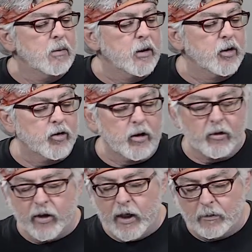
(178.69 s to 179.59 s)
But as you can
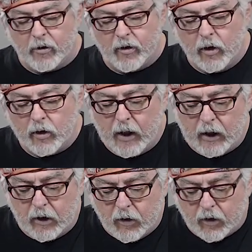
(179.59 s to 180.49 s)
see, I'm still kind
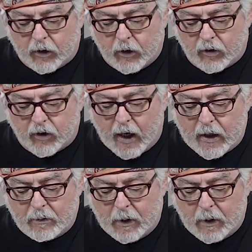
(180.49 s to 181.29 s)
of using the side of my